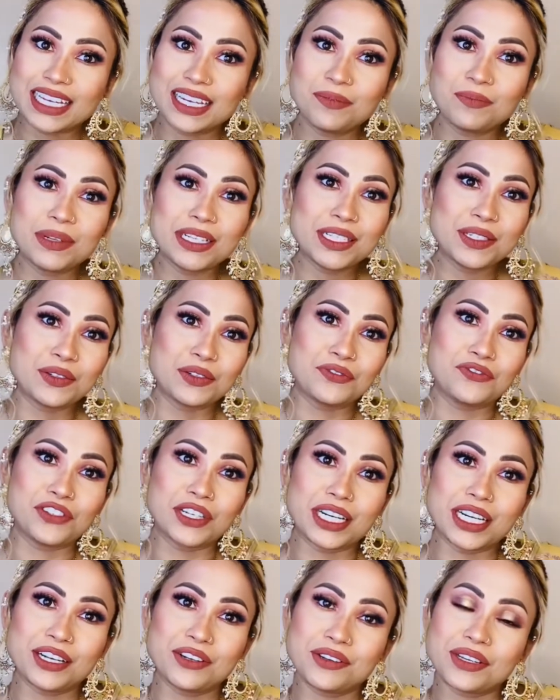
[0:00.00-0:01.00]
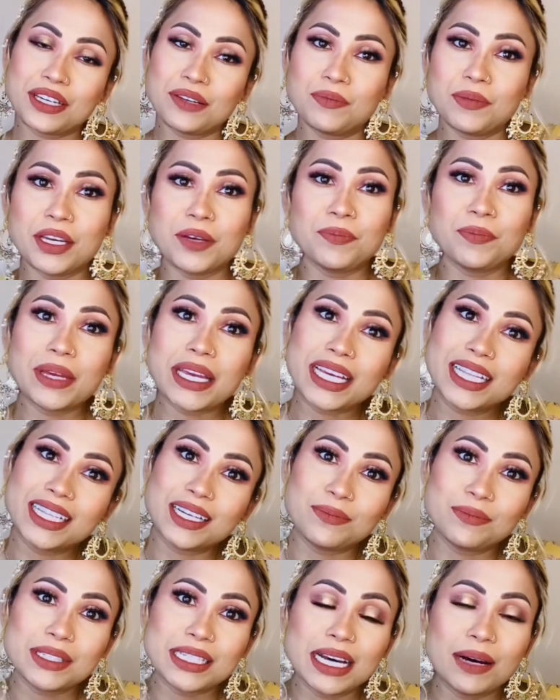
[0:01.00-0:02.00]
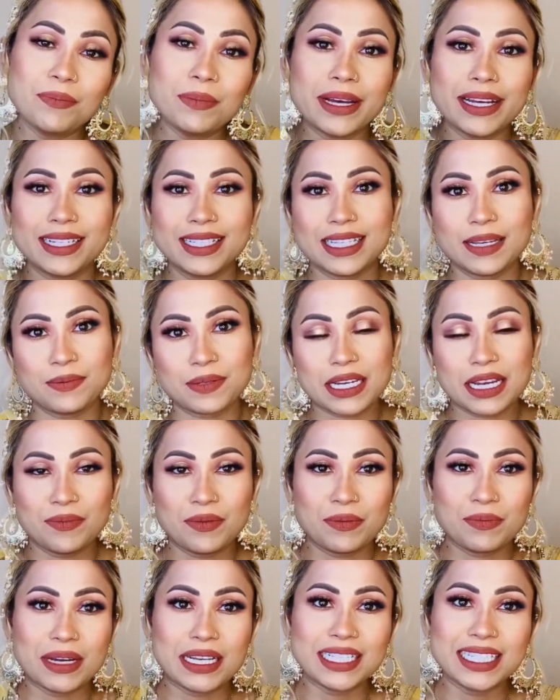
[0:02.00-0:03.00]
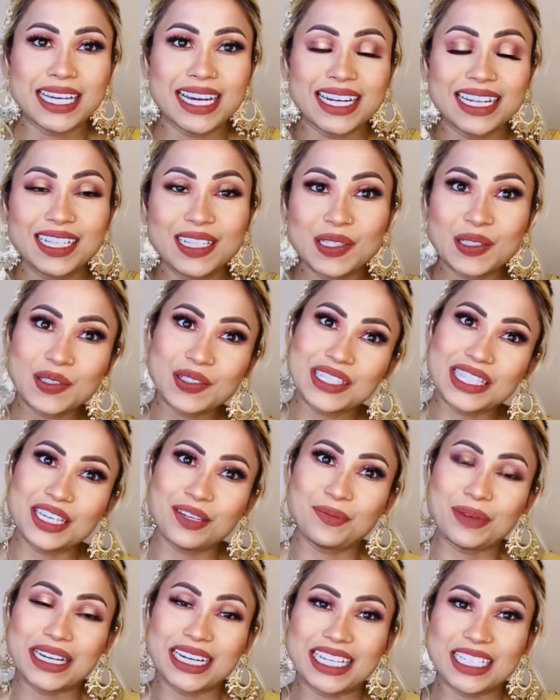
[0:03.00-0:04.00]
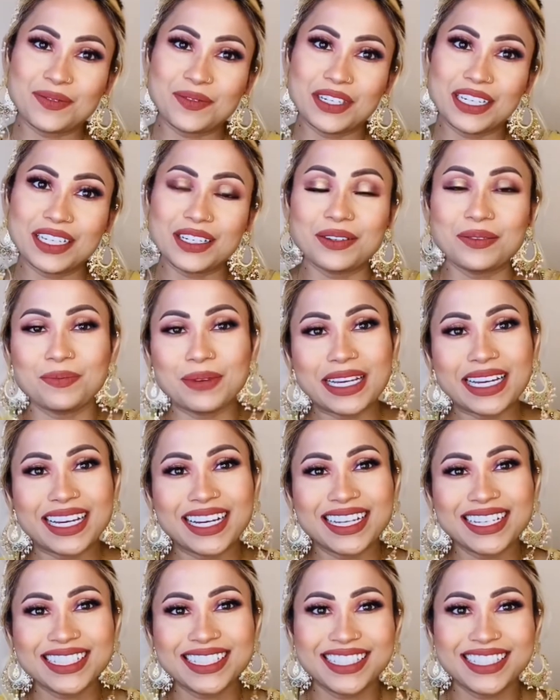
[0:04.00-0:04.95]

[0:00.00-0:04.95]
please don't forget to give me a big thumbs up and subscribing my channel. So see you in my next video. Bye guys.